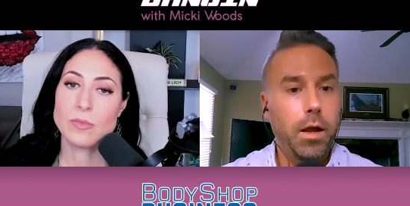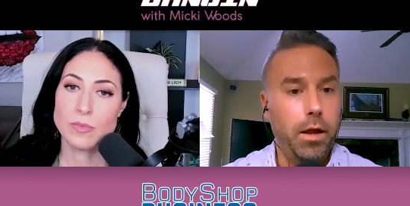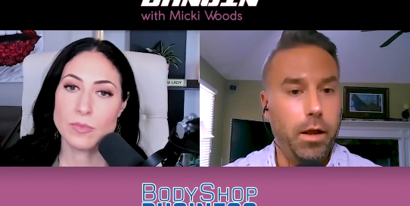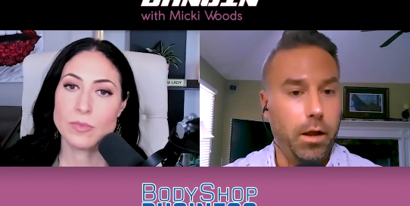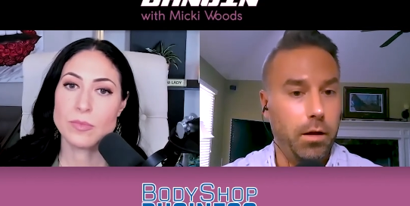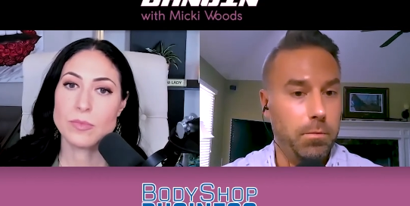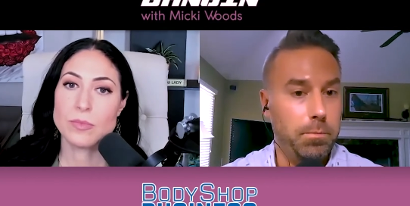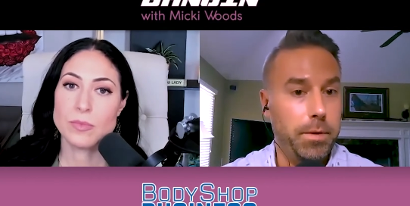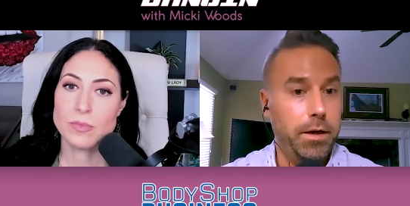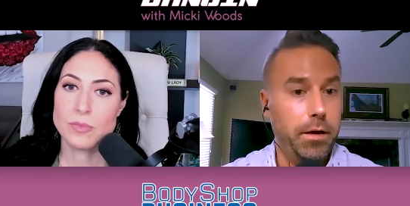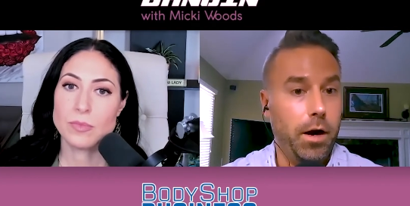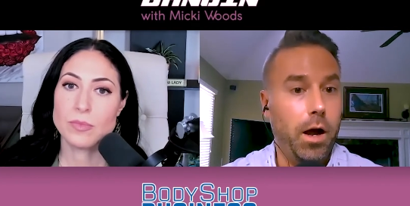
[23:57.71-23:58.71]
Speaker 1: and
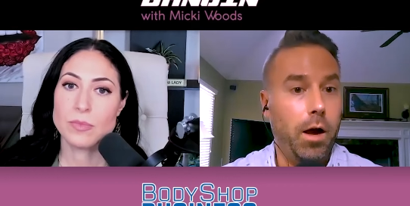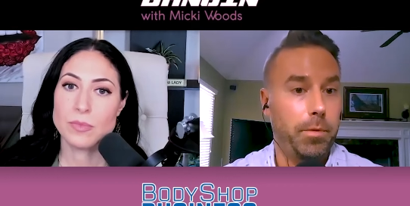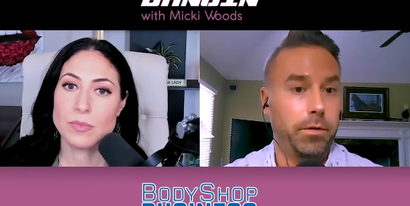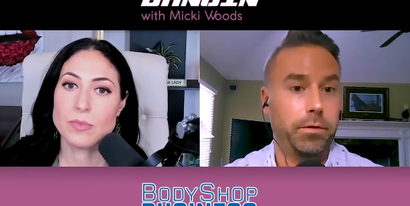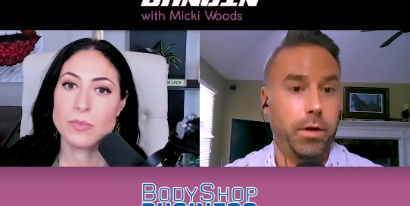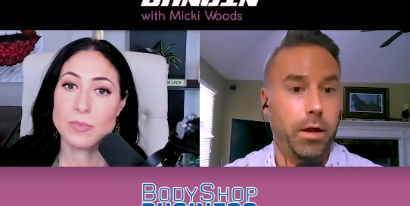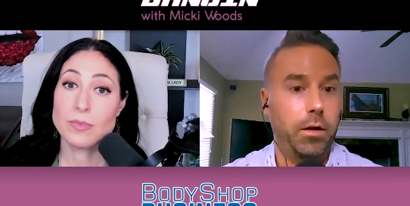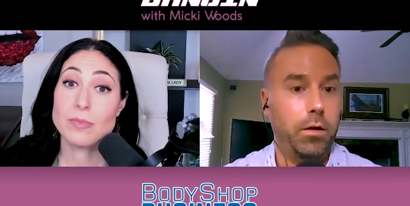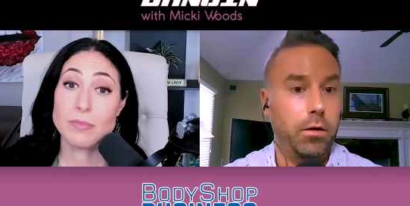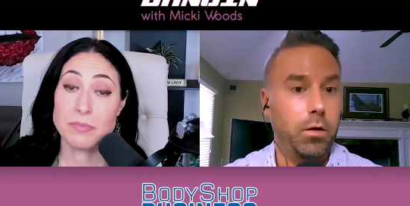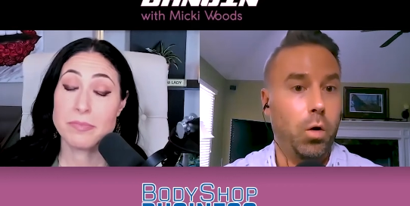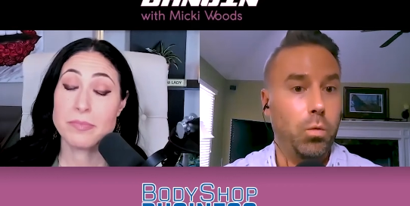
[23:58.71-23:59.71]
beat it up and say,
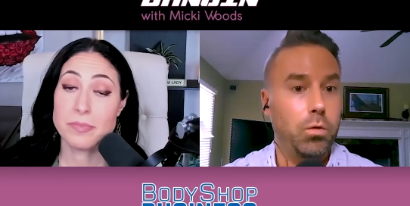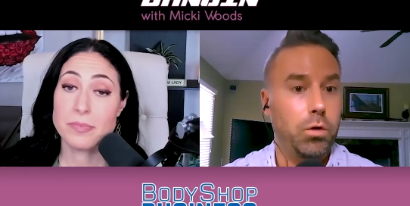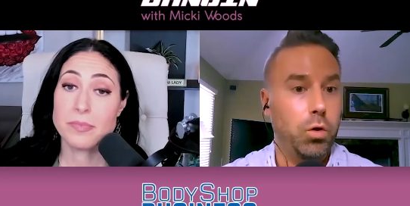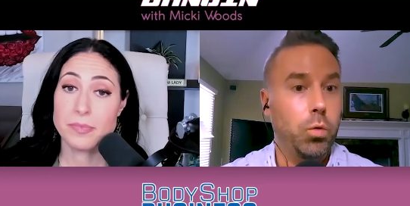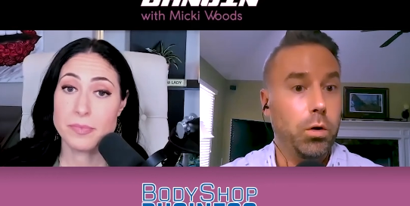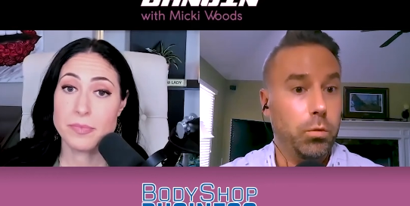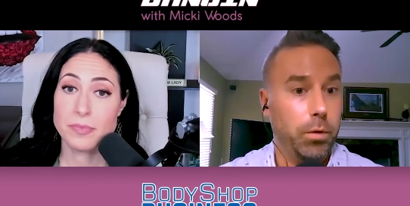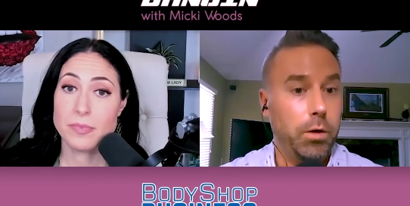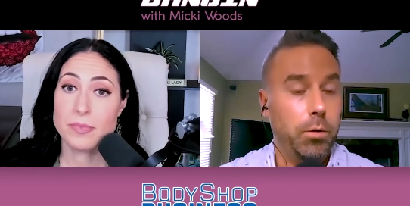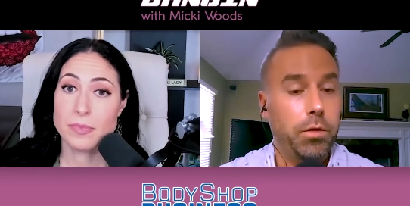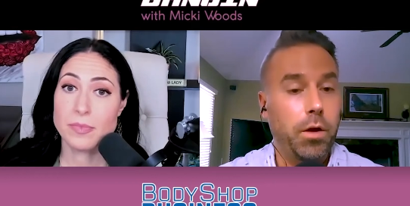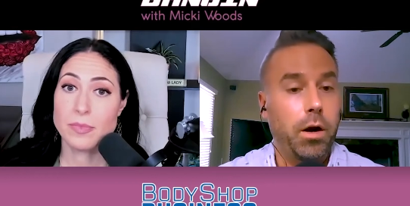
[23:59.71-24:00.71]
you know, do you agree
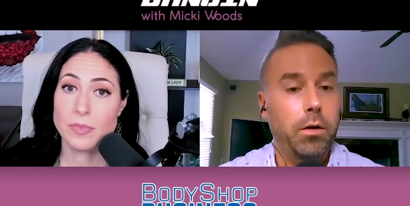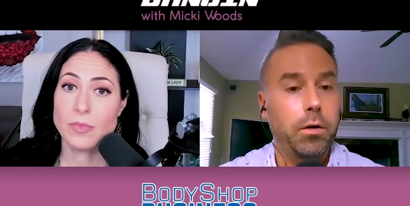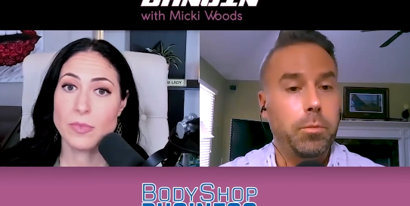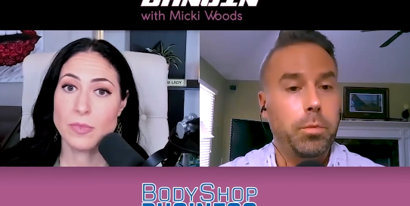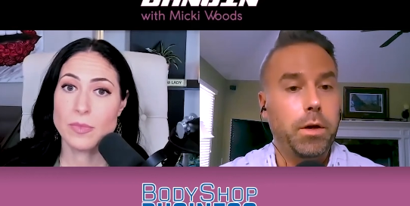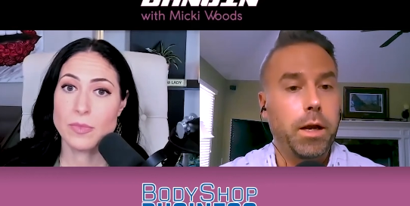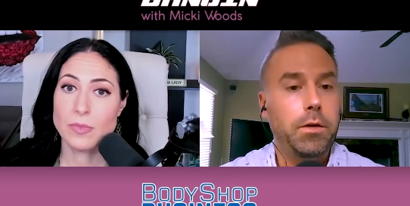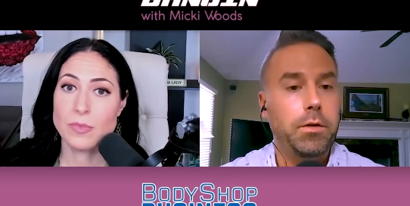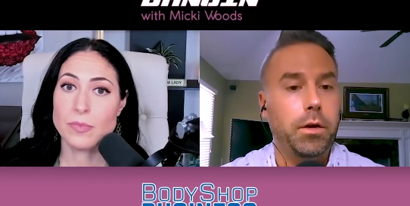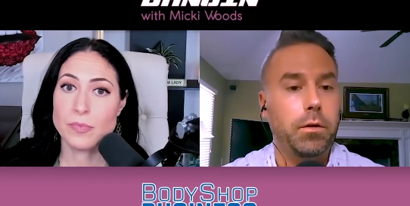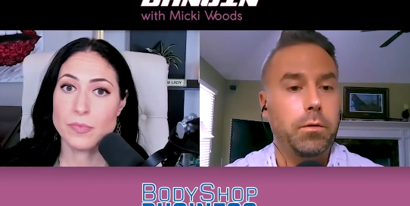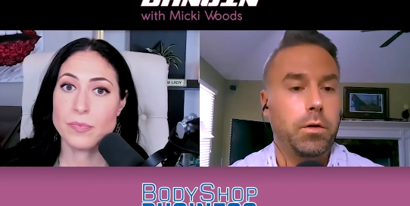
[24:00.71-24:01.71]
with our
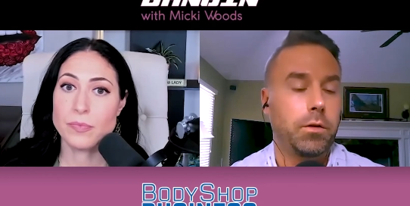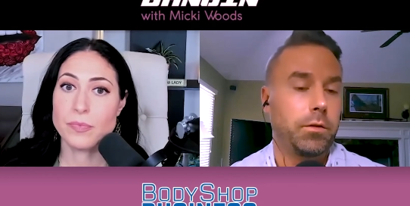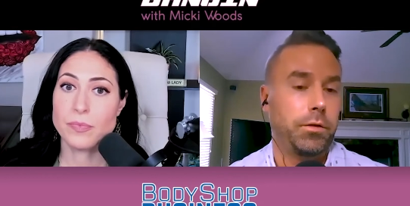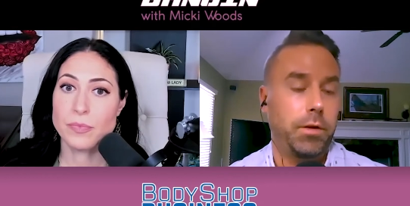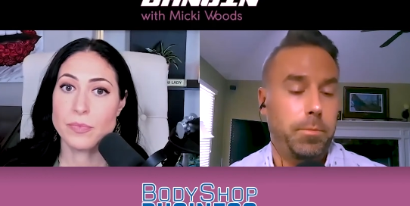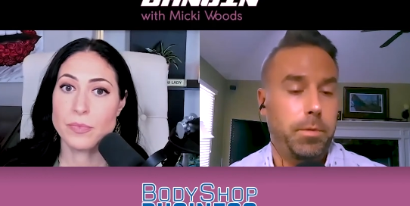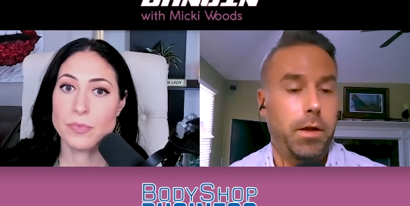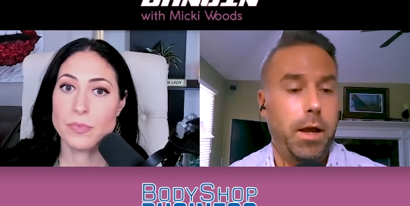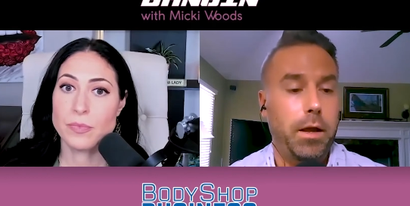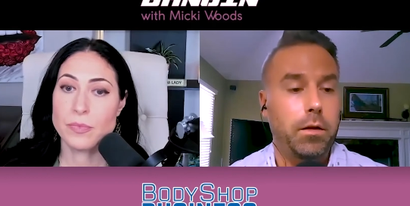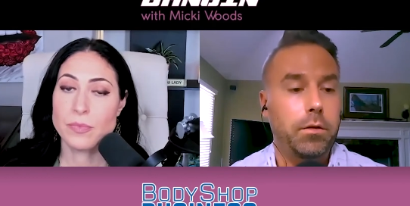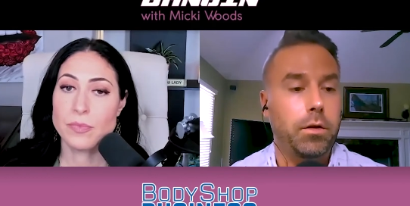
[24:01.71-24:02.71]
interpretations? Because the
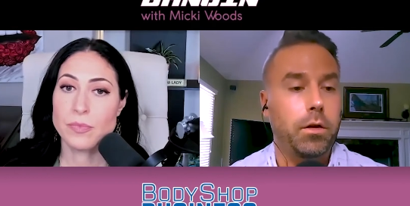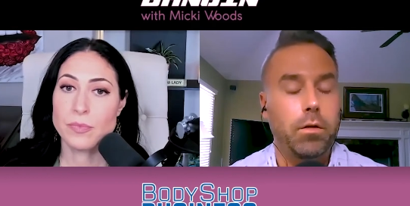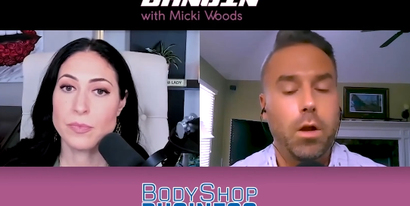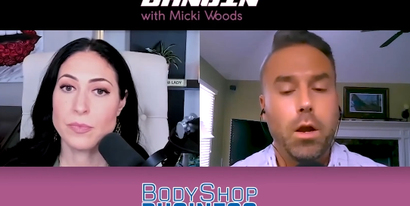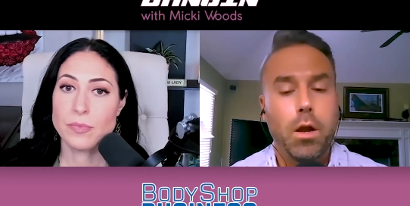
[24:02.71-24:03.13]
CPAs and